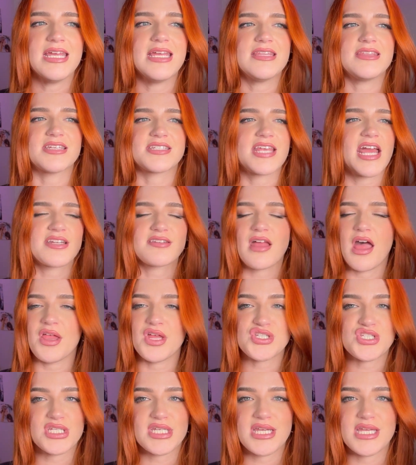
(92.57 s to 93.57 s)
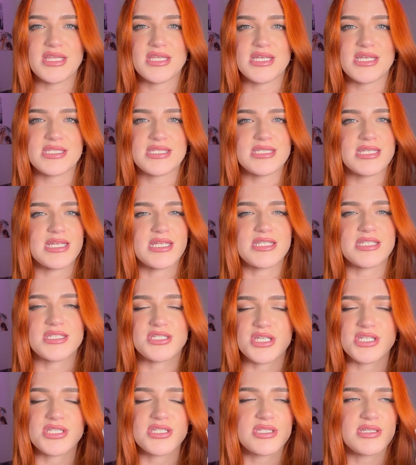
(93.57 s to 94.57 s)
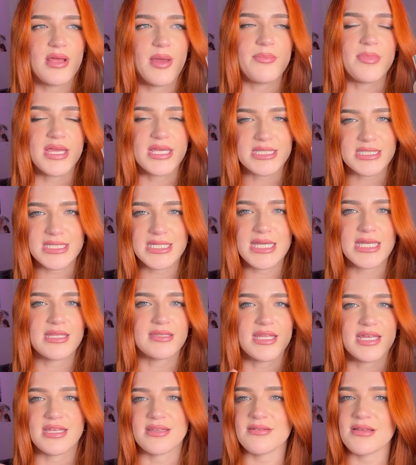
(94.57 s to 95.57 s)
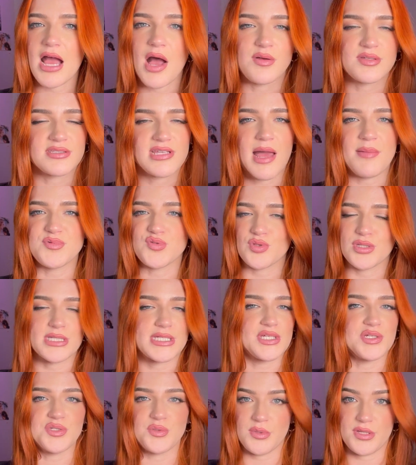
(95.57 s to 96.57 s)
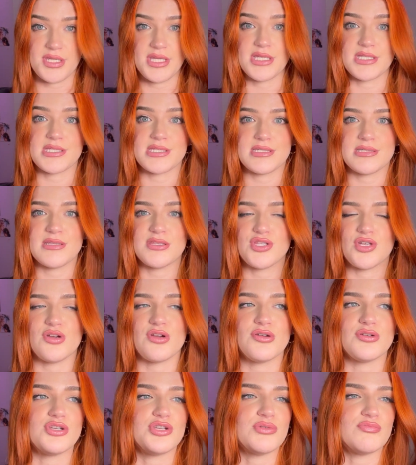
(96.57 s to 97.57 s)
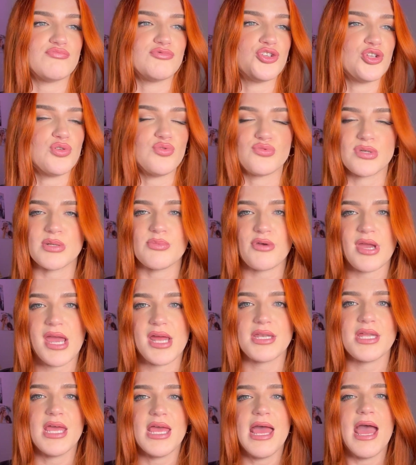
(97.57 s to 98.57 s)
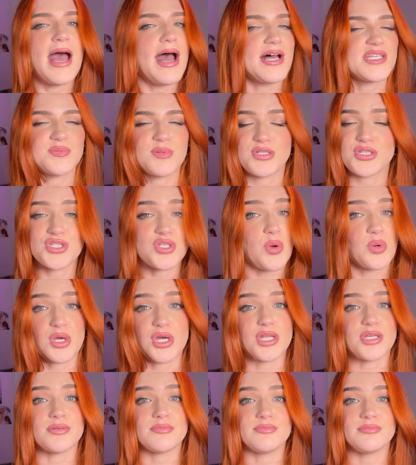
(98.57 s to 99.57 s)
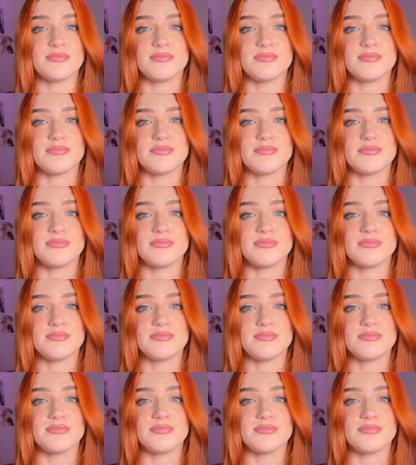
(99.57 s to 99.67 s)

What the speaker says: The technology in this is just amazing. Like, Haus Labs really killed it with this. Their new rebrand has been so good.